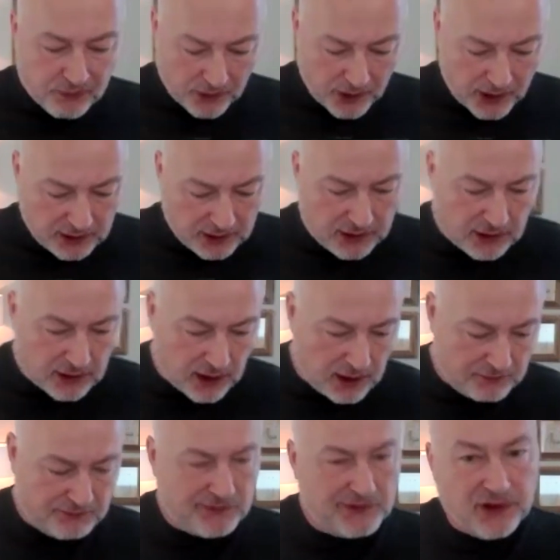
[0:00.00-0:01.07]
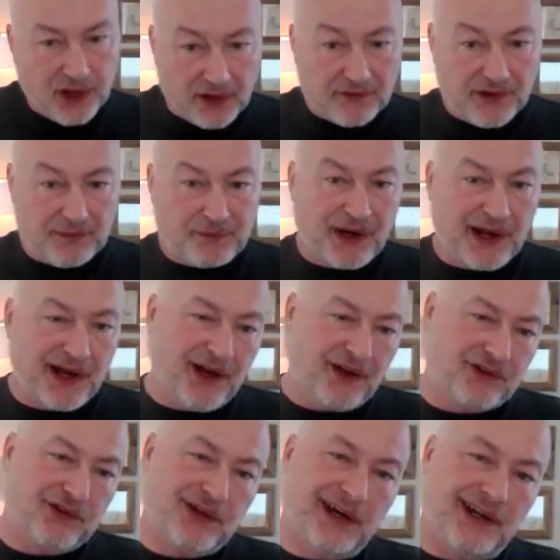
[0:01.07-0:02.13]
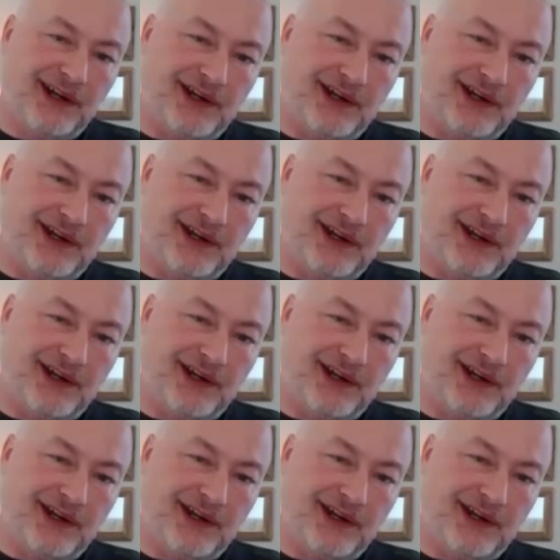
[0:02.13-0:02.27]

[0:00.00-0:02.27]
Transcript: I love it, but I also kind of